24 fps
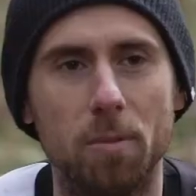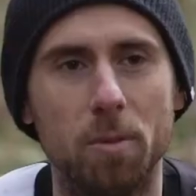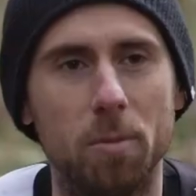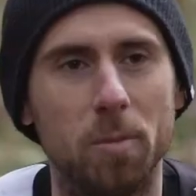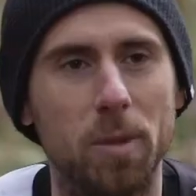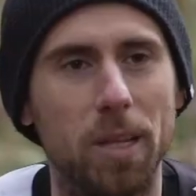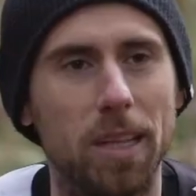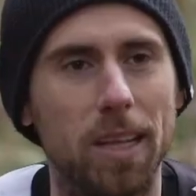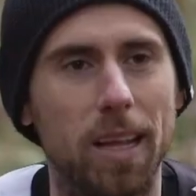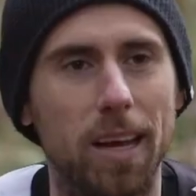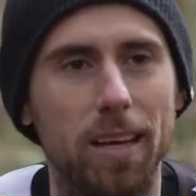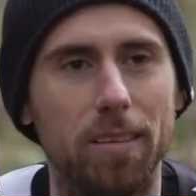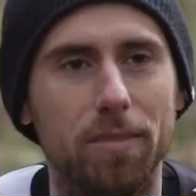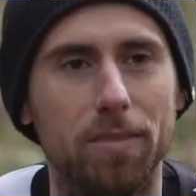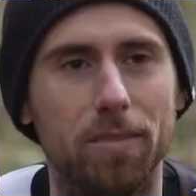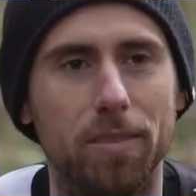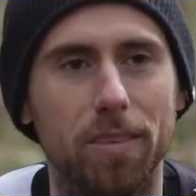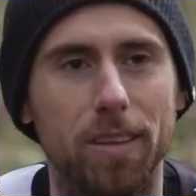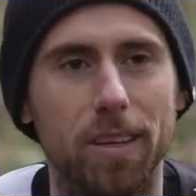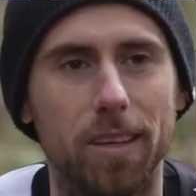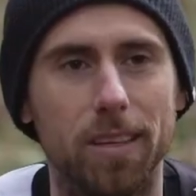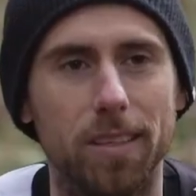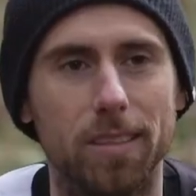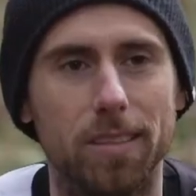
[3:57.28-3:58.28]
in my
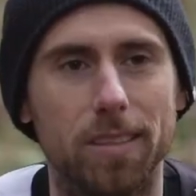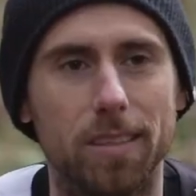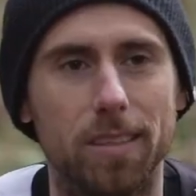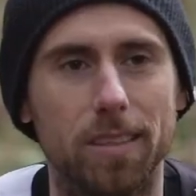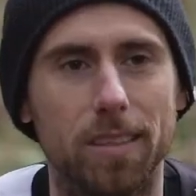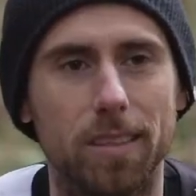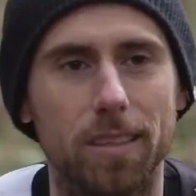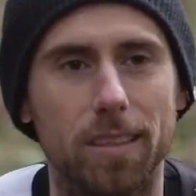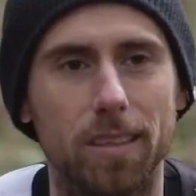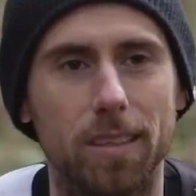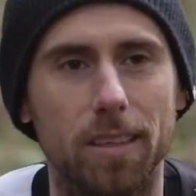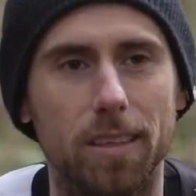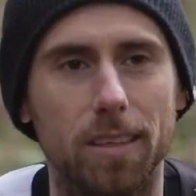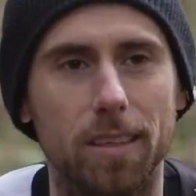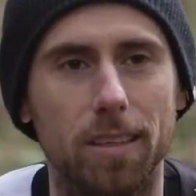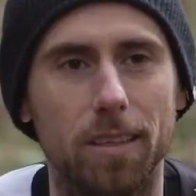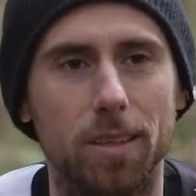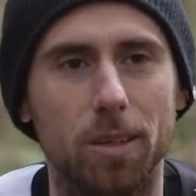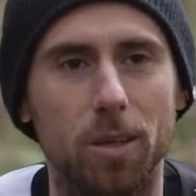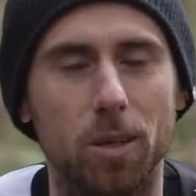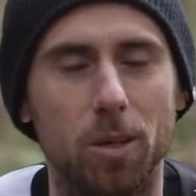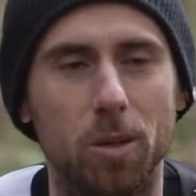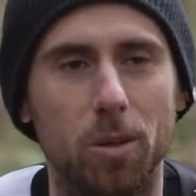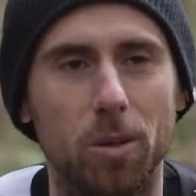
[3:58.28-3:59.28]
life that,
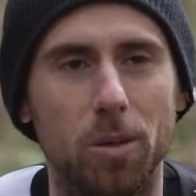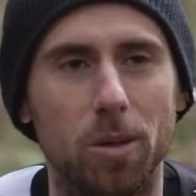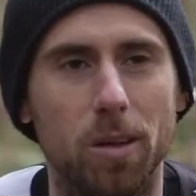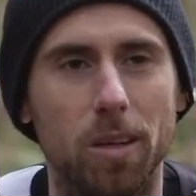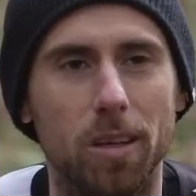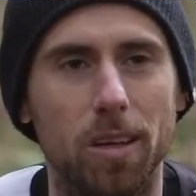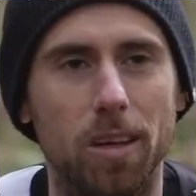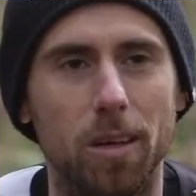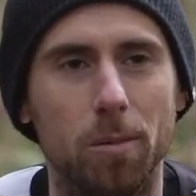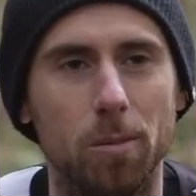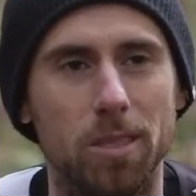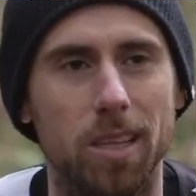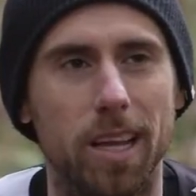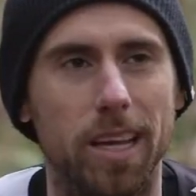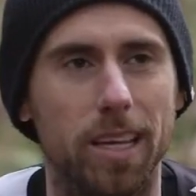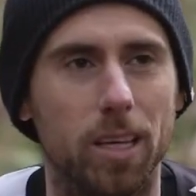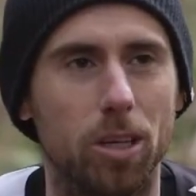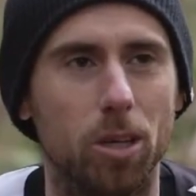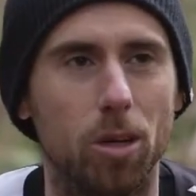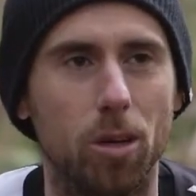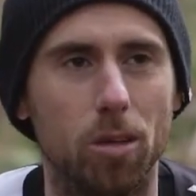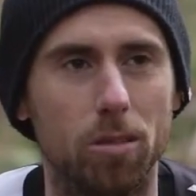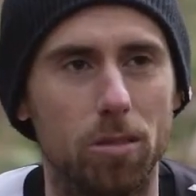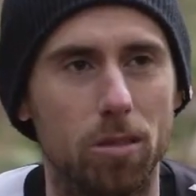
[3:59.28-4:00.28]
you know, it was
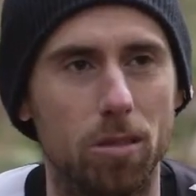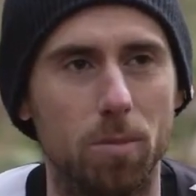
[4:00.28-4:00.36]
like God